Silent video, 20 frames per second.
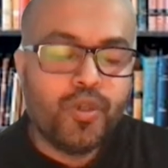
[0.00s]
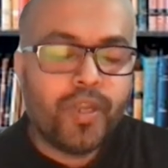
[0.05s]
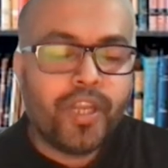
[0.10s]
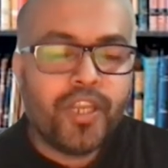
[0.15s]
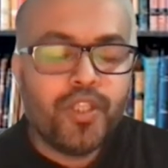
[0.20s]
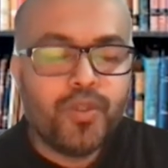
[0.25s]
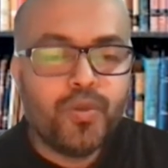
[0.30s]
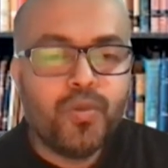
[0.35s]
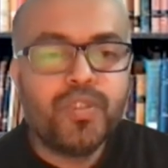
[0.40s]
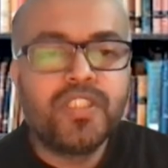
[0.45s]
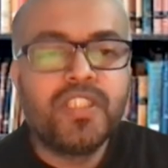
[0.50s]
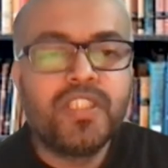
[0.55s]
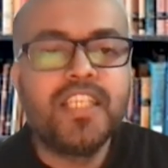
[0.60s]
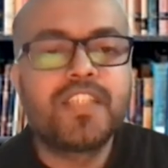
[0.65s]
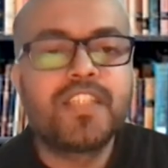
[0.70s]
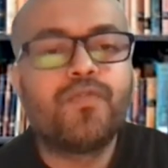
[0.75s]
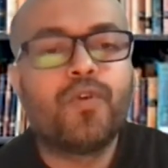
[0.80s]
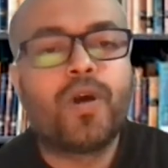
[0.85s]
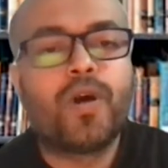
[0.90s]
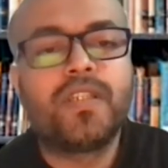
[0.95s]
can use
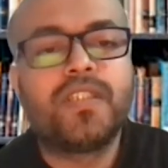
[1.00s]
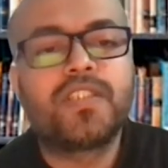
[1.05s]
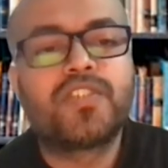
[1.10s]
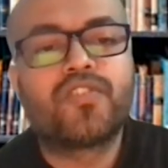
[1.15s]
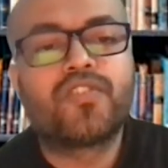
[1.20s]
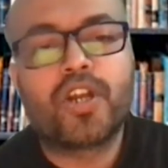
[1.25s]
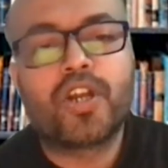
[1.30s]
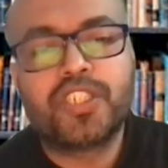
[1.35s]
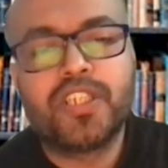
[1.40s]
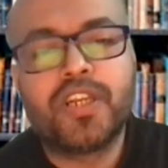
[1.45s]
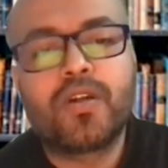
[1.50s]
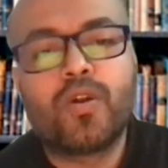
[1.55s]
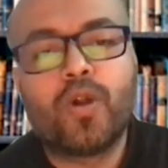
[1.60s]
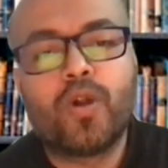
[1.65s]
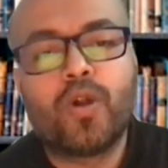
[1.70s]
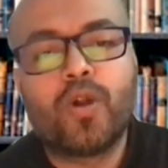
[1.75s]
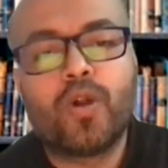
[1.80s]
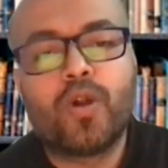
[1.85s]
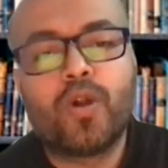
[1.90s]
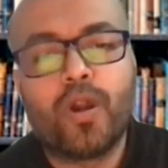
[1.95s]
this for structured
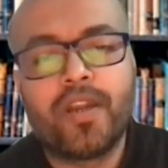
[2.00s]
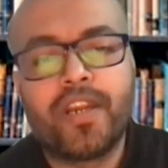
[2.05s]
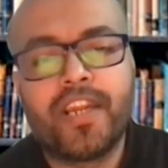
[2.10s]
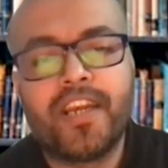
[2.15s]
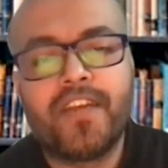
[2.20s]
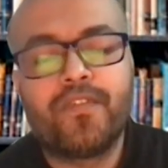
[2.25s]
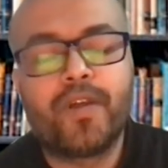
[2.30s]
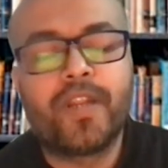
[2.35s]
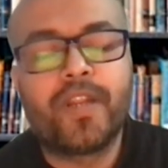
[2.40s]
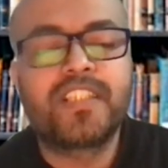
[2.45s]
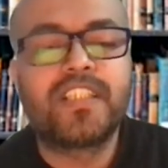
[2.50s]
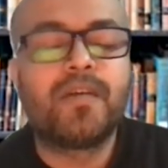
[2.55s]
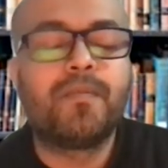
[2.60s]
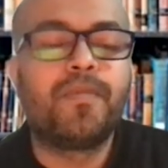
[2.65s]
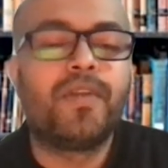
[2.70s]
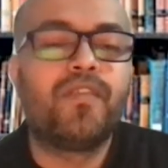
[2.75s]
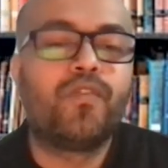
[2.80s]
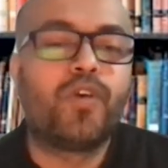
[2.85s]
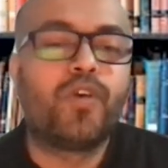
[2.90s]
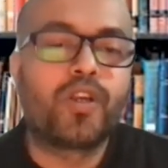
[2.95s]
content, for
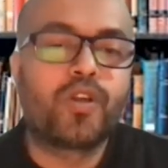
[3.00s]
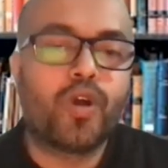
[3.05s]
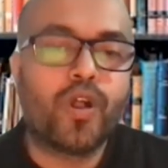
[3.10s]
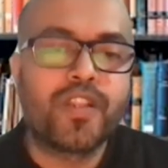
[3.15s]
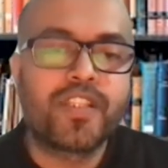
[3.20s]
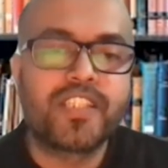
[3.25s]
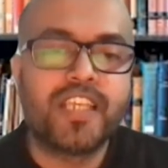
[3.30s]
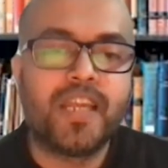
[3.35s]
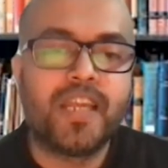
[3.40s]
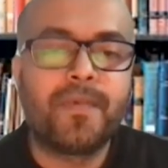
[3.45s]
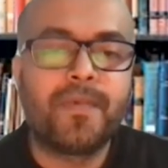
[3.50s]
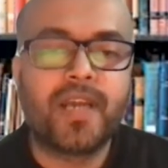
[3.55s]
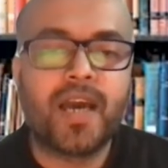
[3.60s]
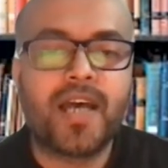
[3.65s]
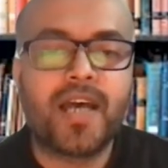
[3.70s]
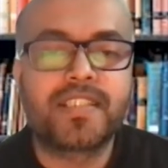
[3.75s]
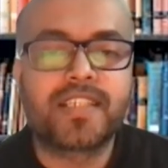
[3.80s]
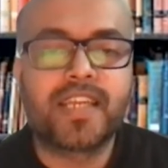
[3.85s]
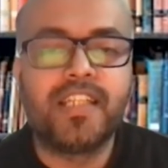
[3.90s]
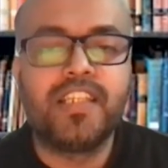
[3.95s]
example, for concept,
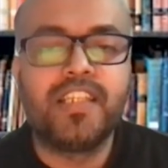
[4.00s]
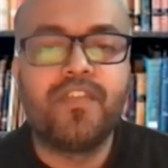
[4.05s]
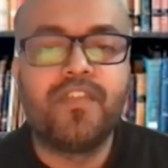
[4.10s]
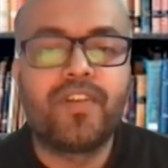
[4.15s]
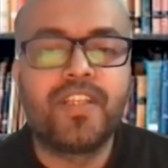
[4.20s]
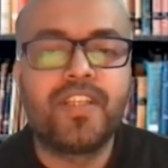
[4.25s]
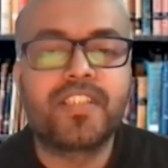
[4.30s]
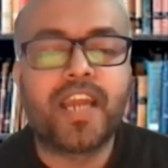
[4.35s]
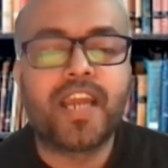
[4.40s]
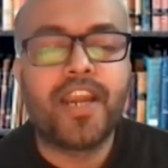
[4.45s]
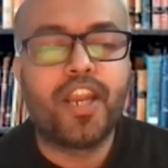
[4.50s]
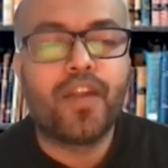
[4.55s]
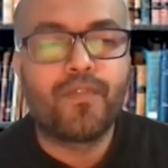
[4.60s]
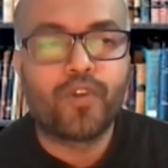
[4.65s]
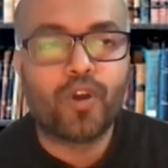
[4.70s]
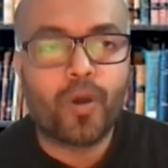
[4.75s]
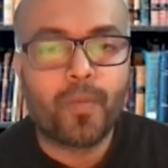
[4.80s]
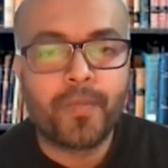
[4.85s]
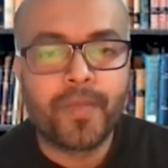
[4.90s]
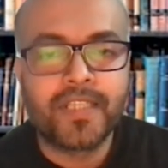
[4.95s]
task, and reference kind of
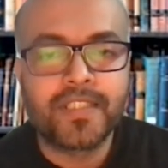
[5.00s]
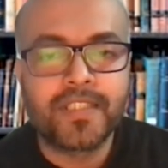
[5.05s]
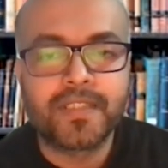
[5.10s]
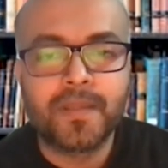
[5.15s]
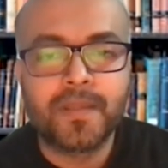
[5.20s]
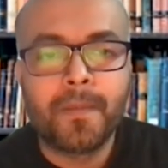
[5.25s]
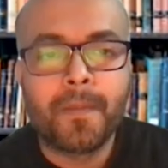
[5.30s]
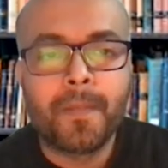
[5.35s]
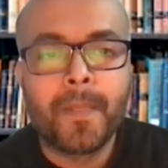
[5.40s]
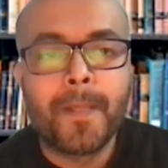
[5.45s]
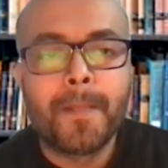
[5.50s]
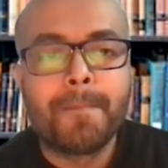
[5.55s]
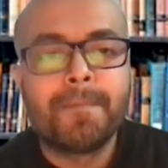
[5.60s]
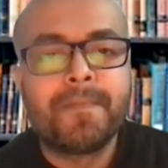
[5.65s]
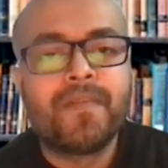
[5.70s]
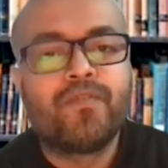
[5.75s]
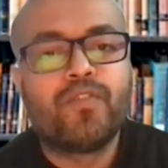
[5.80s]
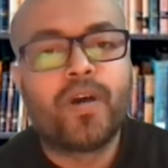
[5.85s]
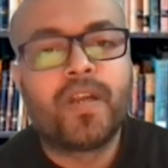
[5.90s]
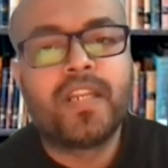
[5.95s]
topics,
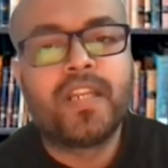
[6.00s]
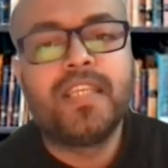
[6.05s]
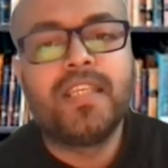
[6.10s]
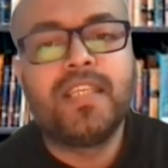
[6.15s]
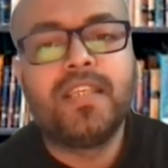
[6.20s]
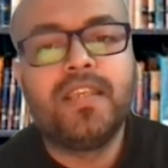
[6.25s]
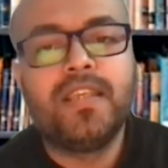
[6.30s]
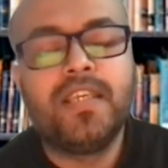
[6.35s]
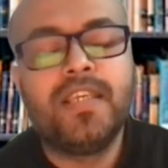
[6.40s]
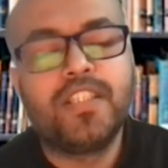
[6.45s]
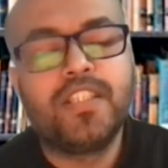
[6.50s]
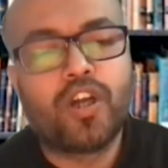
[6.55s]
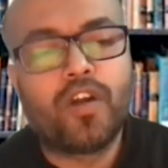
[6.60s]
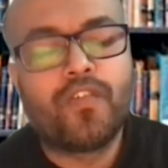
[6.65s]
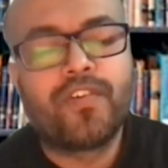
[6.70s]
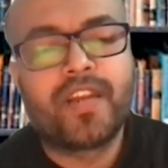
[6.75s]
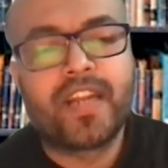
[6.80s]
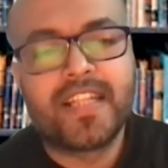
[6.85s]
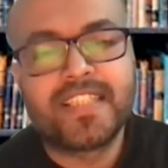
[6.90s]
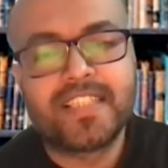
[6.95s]
for ease of
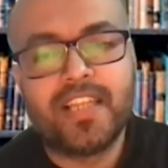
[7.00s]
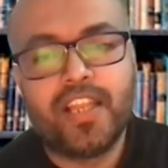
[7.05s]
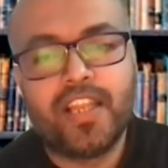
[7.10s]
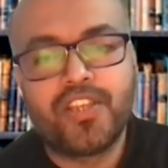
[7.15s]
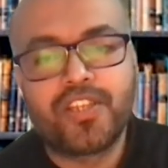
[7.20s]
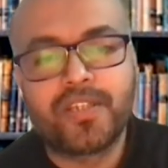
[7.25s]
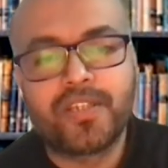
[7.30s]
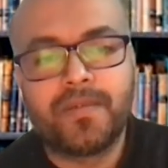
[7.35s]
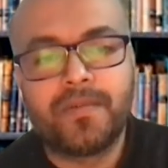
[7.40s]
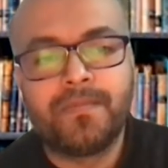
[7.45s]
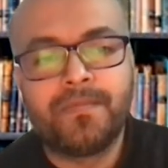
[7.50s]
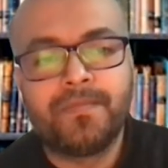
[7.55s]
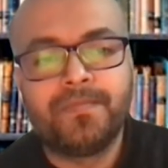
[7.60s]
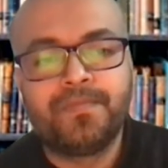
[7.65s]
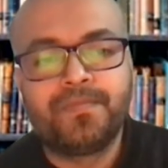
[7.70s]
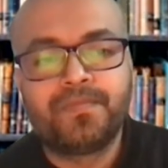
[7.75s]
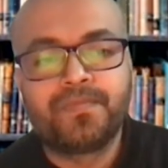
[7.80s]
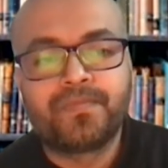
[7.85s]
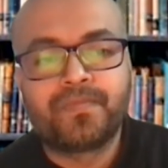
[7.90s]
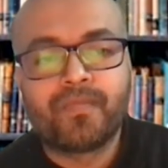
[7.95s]
translation.
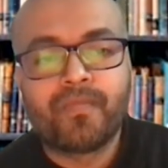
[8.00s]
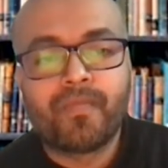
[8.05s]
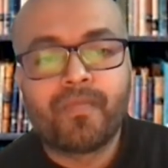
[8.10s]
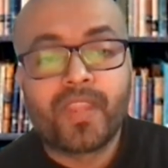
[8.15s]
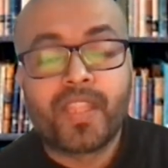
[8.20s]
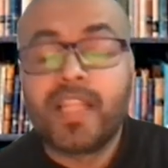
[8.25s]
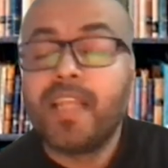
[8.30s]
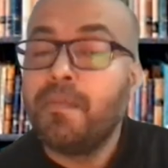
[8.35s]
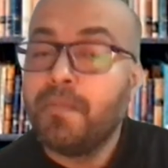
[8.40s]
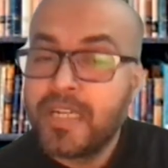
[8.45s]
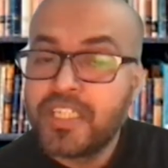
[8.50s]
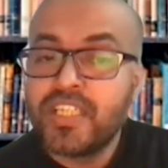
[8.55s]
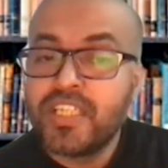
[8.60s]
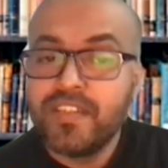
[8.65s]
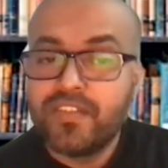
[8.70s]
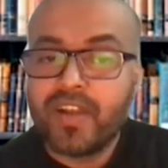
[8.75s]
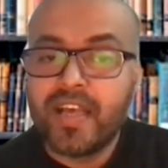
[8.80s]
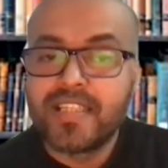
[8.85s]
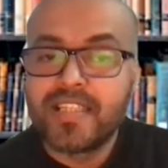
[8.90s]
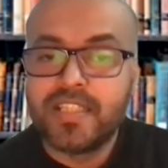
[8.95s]
In machine
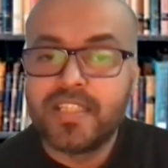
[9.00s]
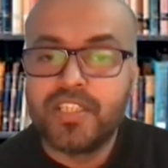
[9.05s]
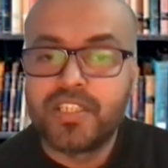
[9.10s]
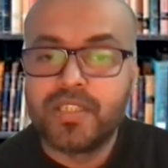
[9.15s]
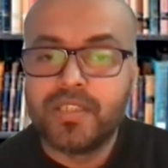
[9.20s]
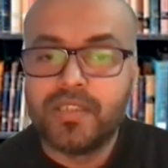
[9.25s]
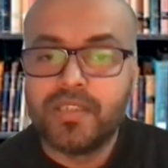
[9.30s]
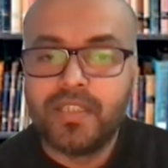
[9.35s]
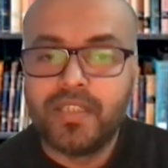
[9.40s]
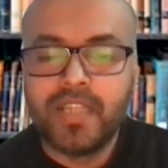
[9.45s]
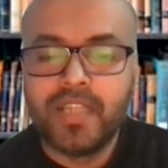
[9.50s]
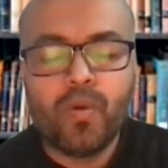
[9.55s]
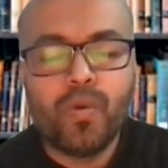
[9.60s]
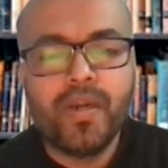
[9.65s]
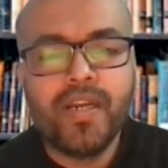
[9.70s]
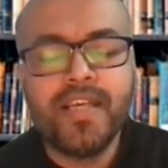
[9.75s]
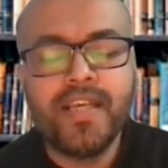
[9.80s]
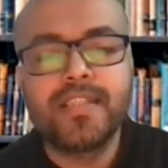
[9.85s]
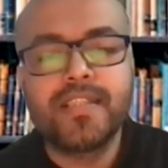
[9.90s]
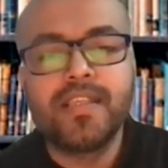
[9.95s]
translation,
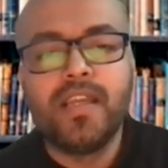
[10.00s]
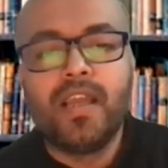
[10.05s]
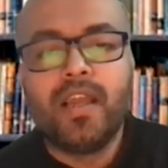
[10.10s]
nowadays,